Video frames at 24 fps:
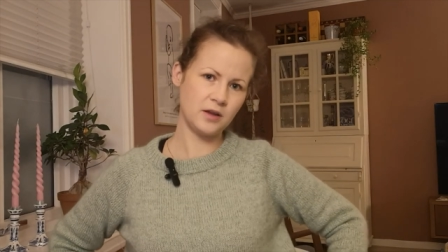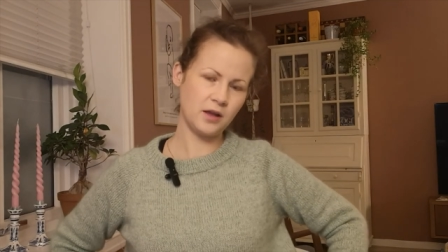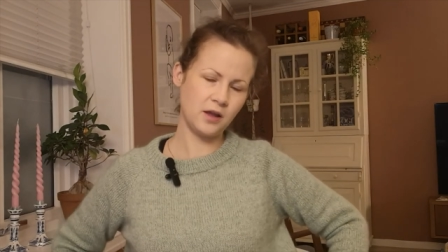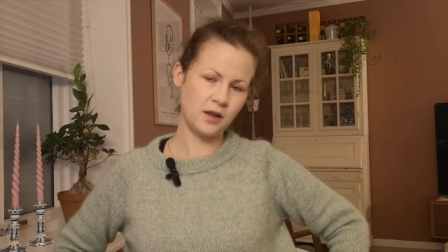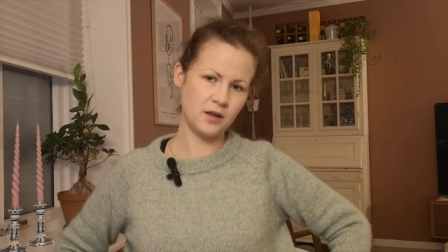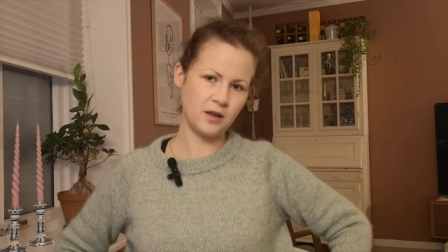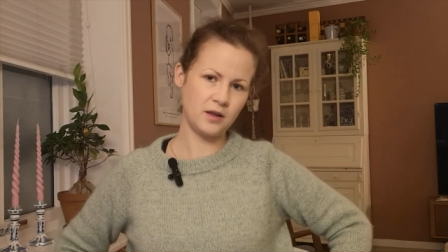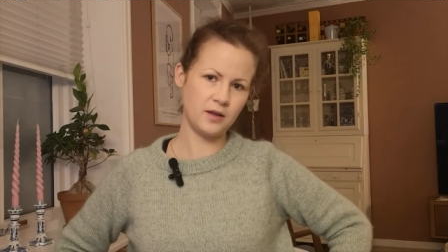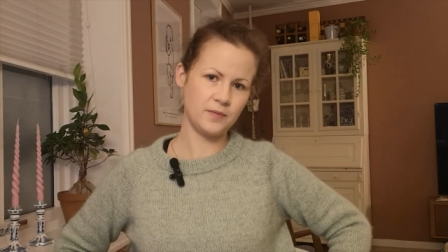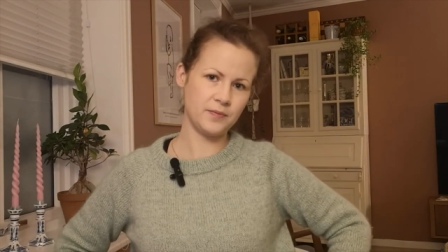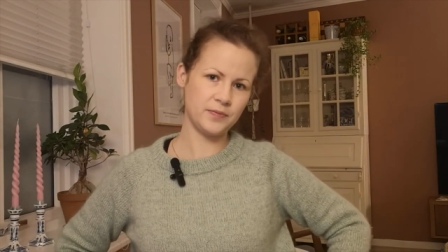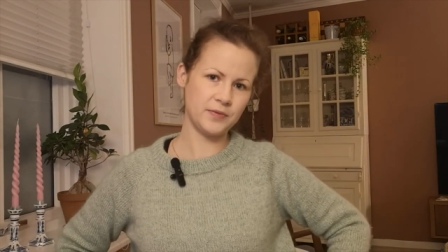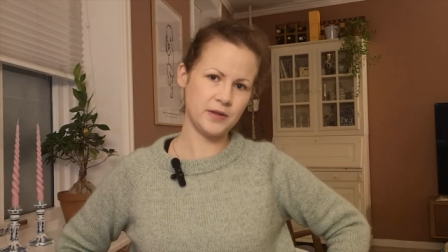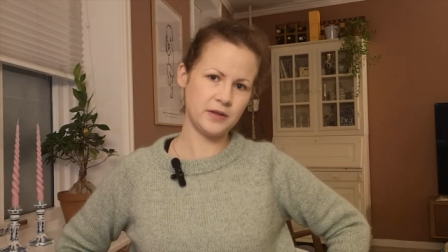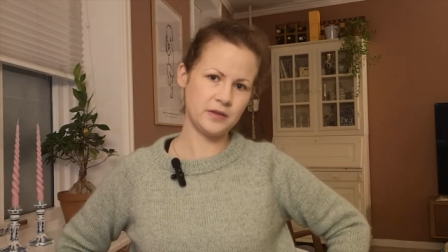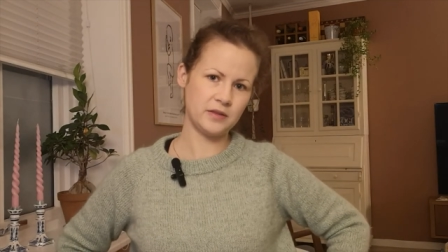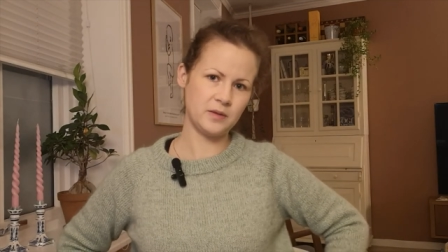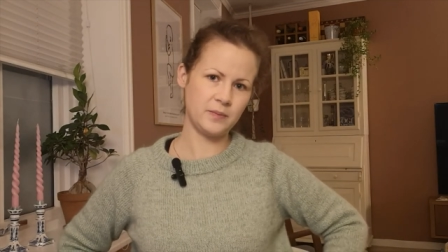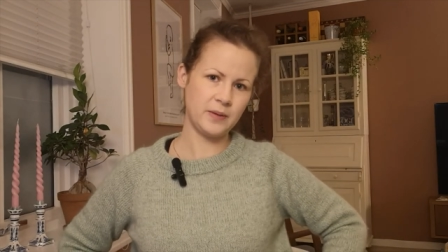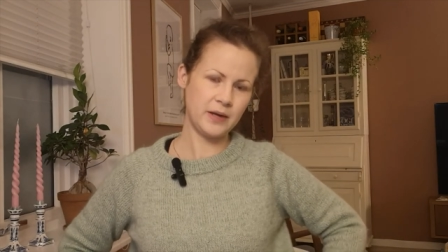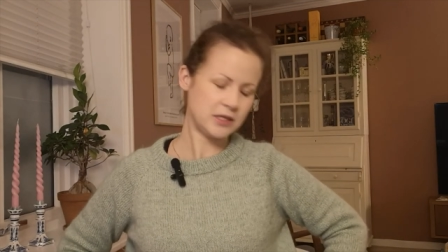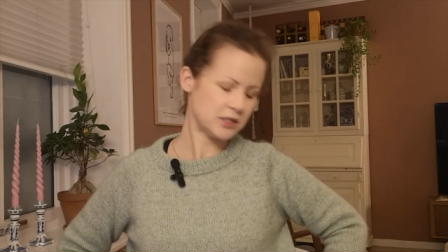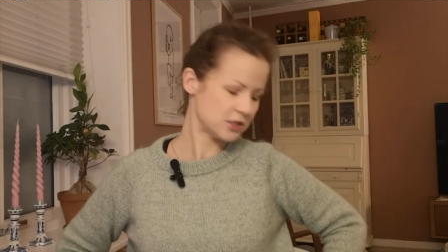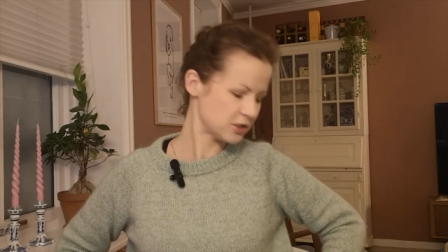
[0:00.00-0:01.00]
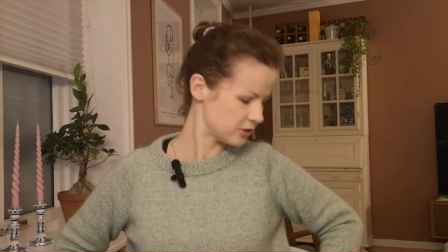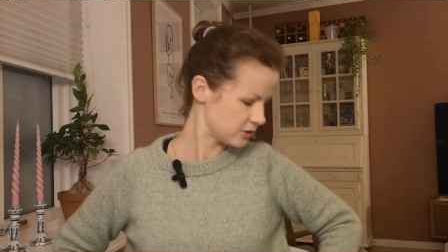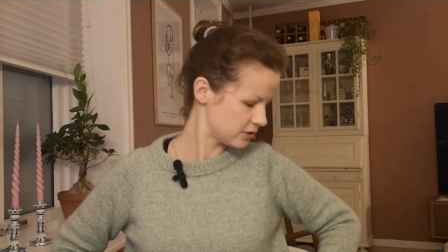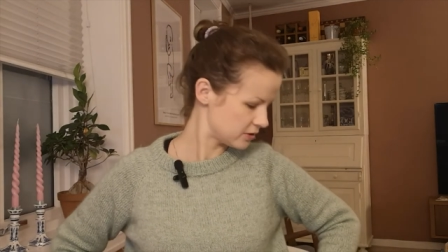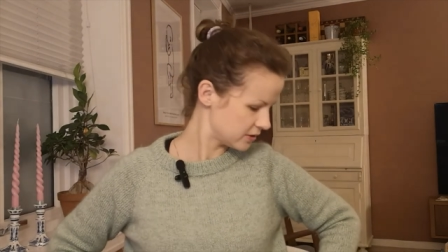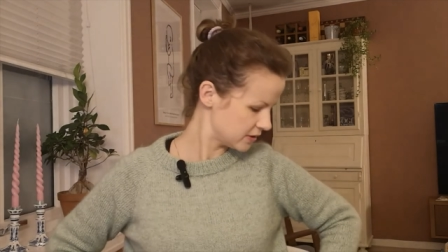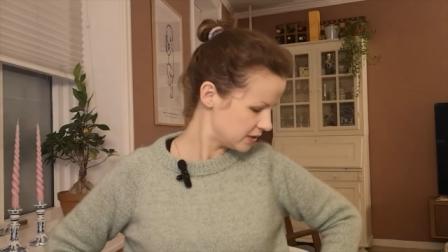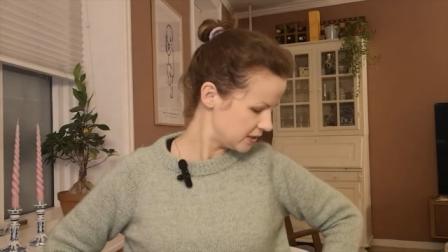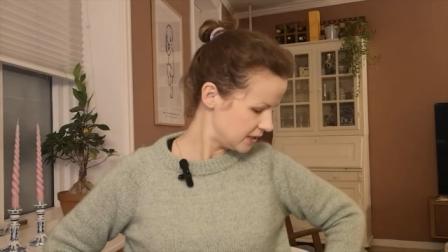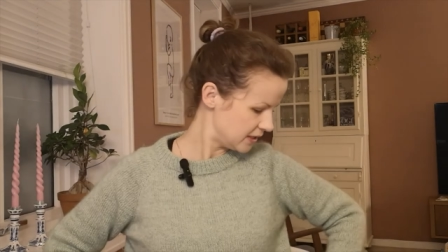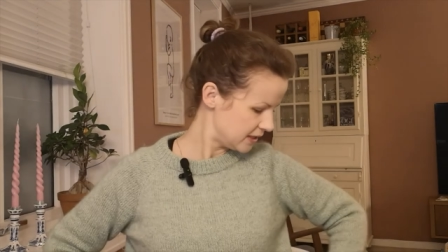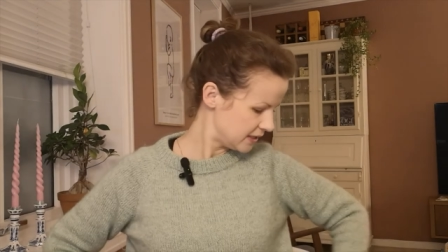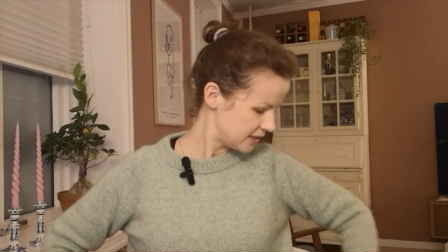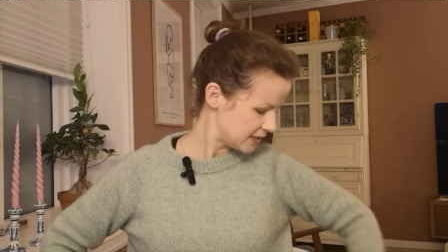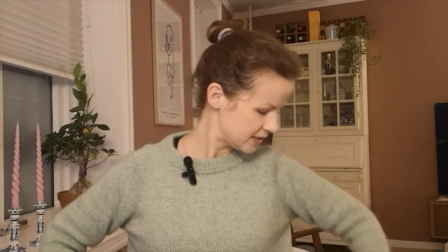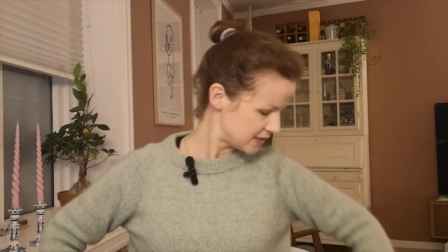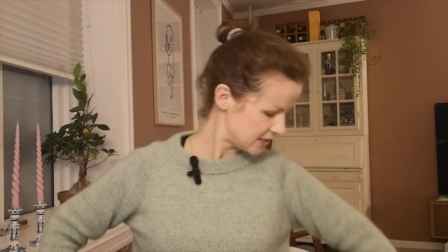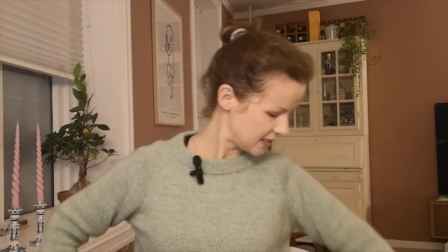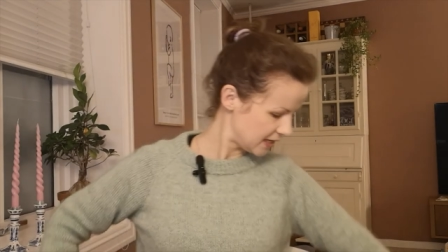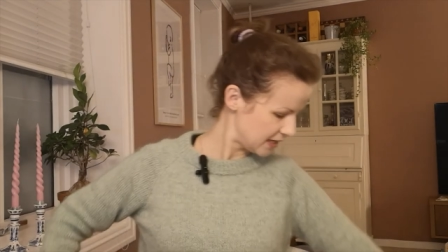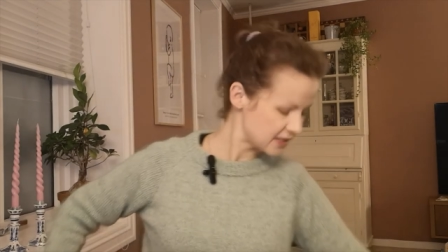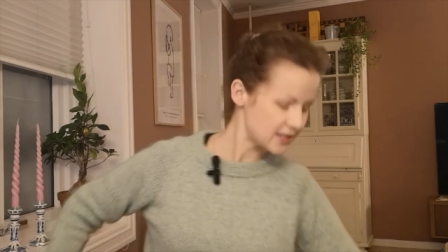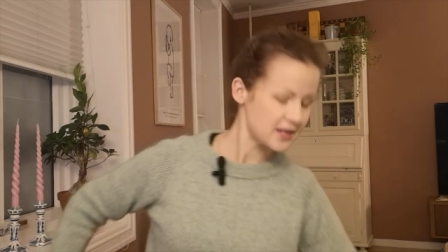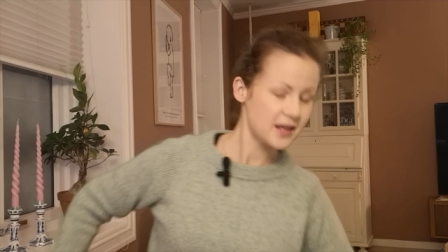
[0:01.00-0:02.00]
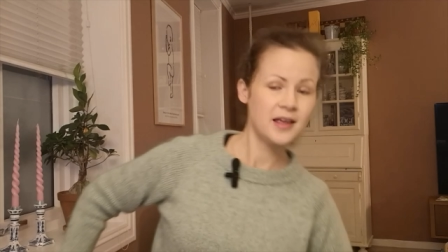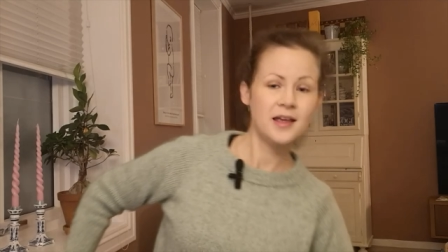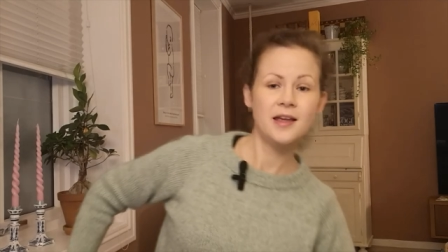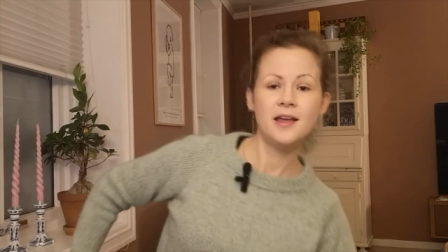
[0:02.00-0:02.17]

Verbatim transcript: than the pattern said.